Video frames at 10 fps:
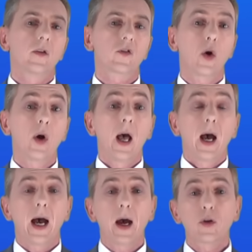So
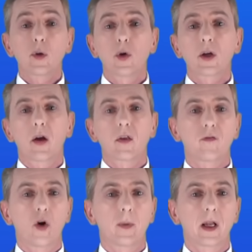how do we work out the
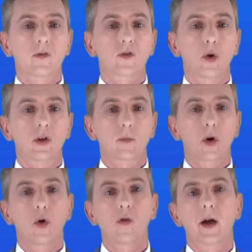formula of sodium
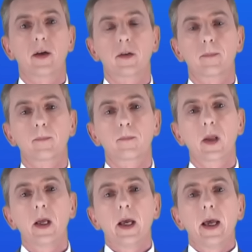chloride?
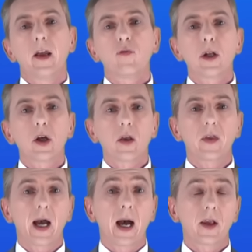If we look at
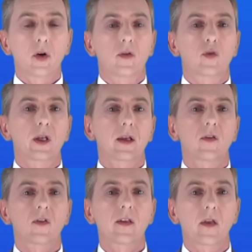the ions, we can
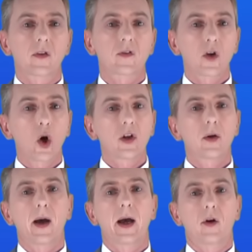see that the
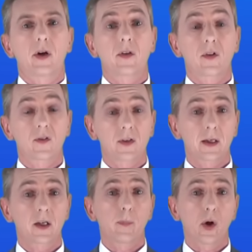sodium ion has a
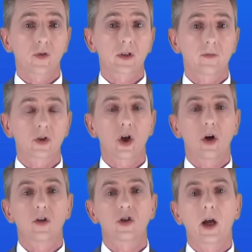single positive
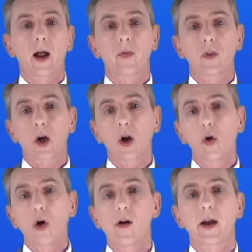charge and the
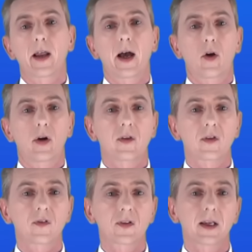chloride ion has a
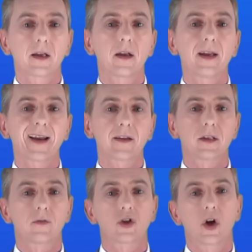single
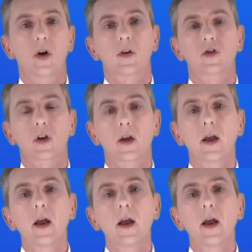negative charge.